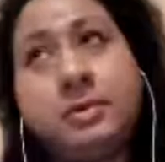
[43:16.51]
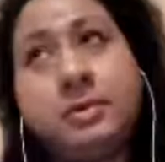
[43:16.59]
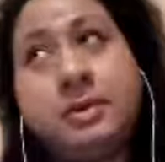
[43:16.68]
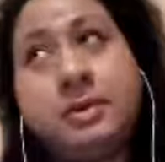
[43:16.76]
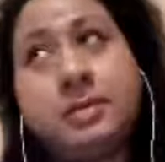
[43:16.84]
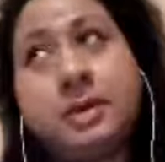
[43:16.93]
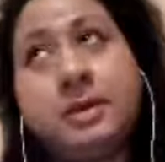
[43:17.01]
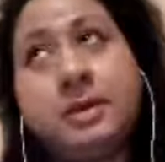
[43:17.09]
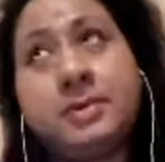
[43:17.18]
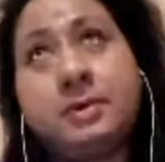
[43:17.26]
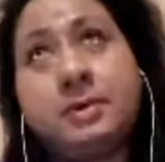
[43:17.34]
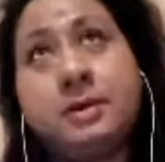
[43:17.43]
were up till
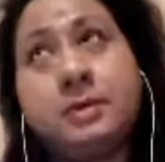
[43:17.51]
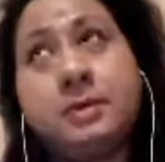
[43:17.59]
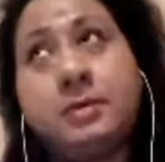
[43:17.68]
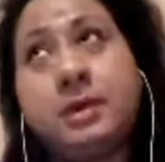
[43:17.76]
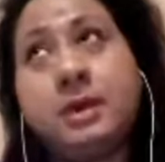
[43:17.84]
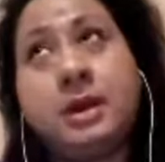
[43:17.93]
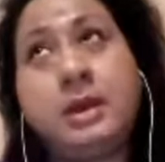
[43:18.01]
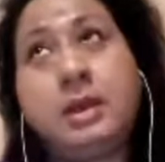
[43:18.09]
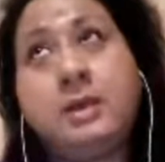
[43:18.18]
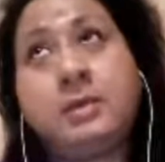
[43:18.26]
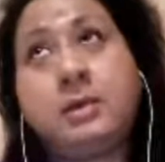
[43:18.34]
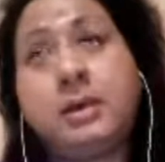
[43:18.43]
nearly 1
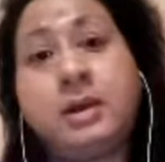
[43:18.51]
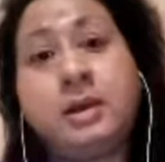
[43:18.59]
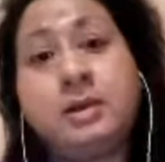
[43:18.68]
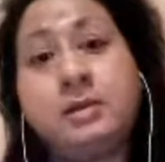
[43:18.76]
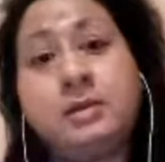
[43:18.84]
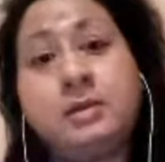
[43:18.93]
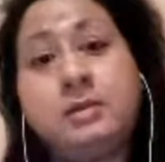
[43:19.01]
a.m. crying,